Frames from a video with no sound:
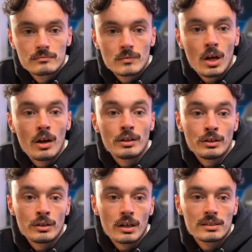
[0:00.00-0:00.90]
And
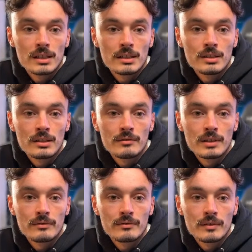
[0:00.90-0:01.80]
you guys saying,
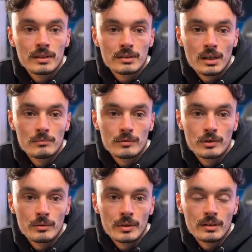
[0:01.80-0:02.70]
Genevieve, in terms of
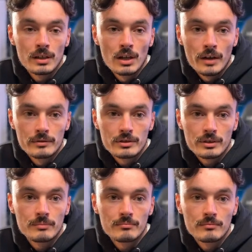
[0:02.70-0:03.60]
doing the live
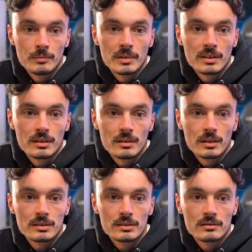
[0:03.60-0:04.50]
stream, you mean, I'm
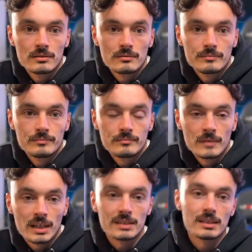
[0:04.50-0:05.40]
guessing,
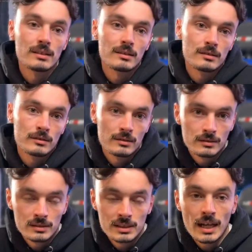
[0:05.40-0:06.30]
like as in
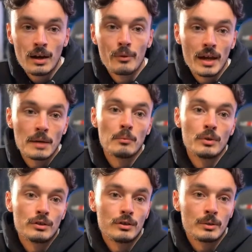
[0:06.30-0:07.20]
see how they would
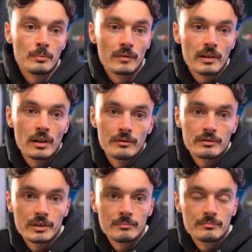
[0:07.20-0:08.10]
do with a live stream.